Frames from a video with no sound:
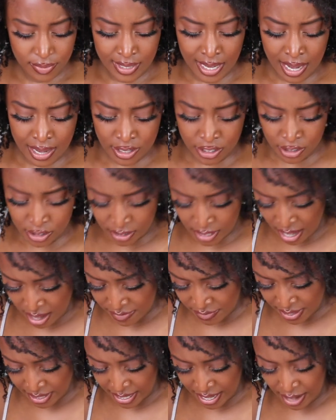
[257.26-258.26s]
I just
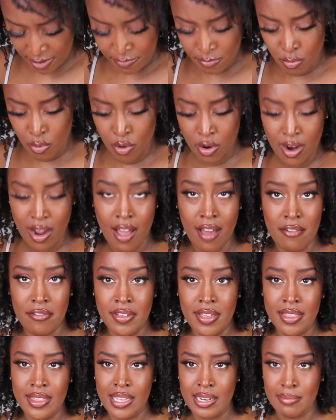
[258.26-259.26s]
feel like I have more of
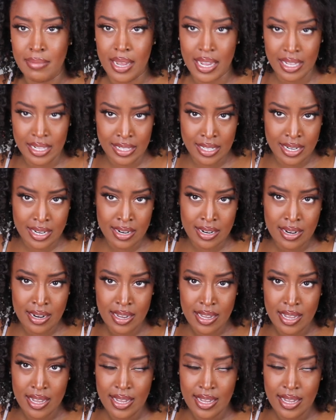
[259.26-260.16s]
it than my clear,